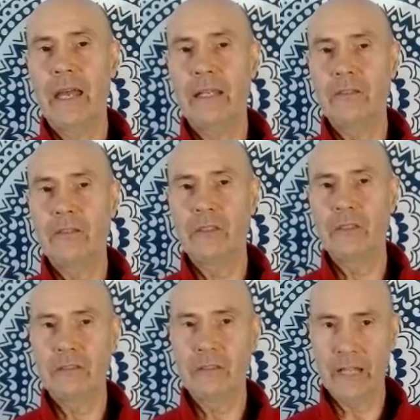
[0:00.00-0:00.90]

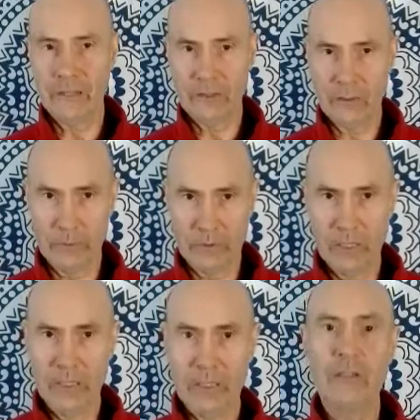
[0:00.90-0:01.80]
energies, and that's a
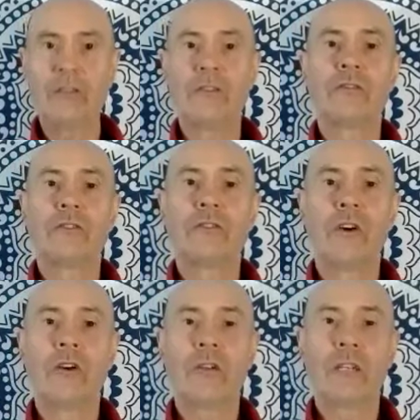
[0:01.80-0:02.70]
particular
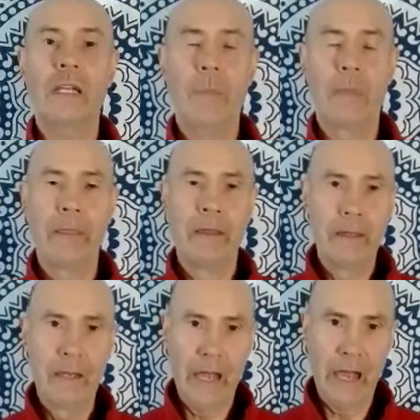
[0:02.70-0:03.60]
circuit.
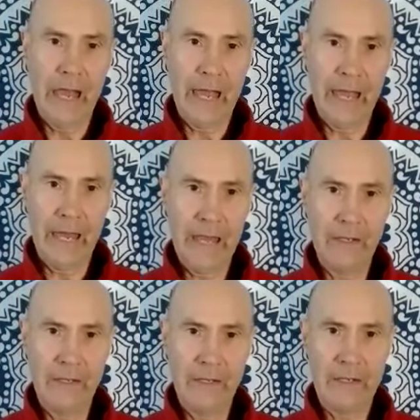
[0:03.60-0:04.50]

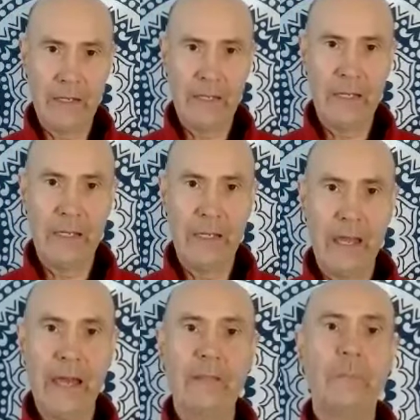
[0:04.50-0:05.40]
And
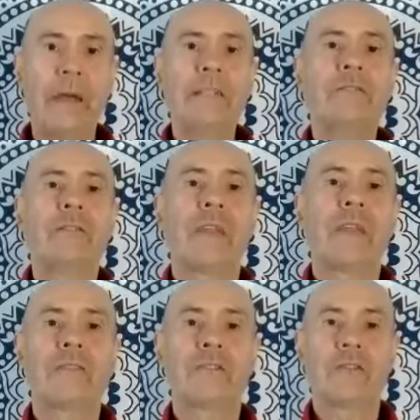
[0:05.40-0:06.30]
at the base of
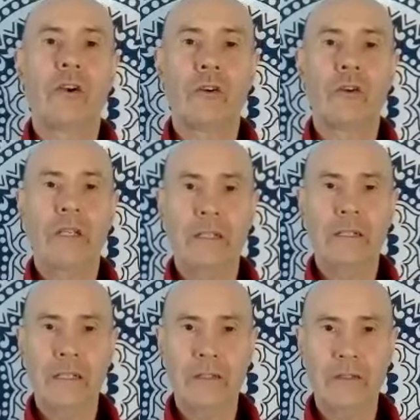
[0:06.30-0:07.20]
that circuit,
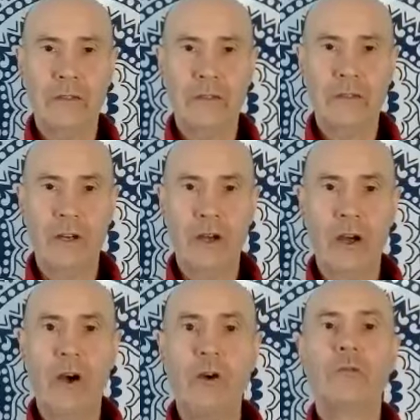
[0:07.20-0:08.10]
it's the
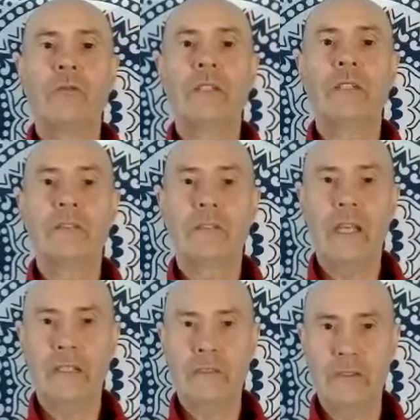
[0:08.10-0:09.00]
ovaries and
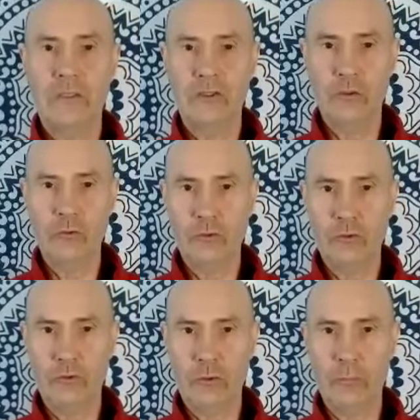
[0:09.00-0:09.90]
testes,
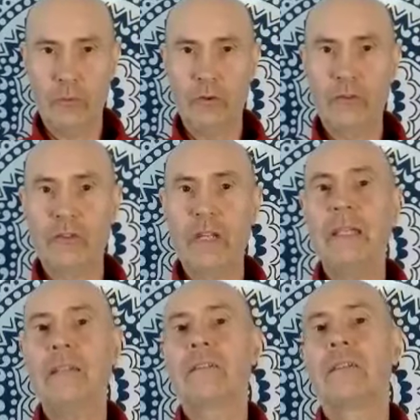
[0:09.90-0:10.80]
uterus and
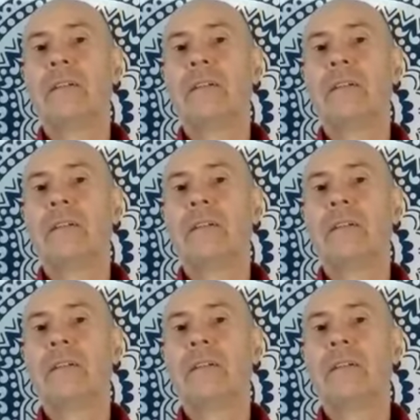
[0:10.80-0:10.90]
prostate.